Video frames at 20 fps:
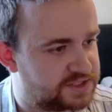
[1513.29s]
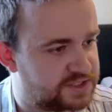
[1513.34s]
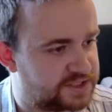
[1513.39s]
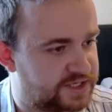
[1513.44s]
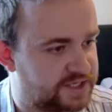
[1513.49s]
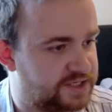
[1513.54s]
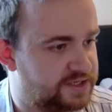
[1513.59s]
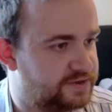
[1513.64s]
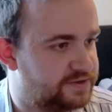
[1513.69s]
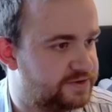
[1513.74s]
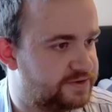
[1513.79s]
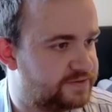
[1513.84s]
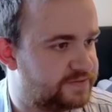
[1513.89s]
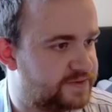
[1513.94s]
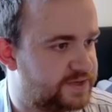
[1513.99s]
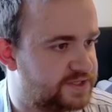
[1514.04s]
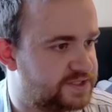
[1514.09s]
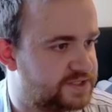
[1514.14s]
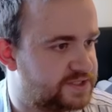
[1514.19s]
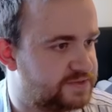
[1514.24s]
Okay, no, he
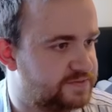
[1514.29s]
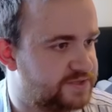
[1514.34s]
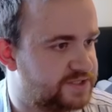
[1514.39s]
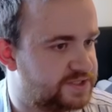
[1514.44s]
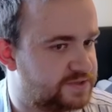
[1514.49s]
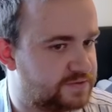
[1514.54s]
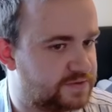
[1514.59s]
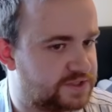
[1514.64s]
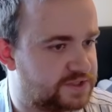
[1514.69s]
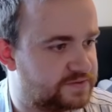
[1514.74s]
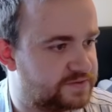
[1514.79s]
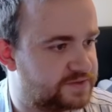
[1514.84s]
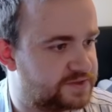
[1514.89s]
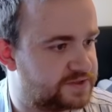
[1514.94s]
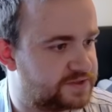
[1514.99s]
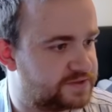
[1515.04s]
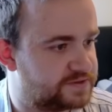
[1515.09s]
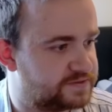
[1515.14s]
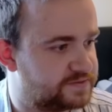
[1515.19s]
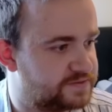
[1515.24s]
replaces the Mr. 1 with
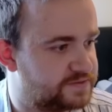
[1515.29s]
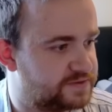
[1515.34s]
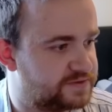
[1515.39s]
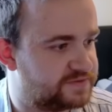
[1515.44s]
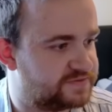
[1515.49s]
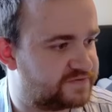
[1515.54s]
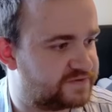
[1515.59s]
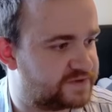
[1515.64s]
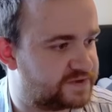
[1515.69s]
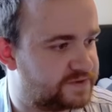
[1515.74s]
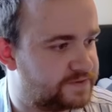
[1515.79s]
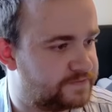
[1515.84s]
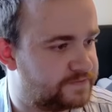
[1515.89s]
a Luffy.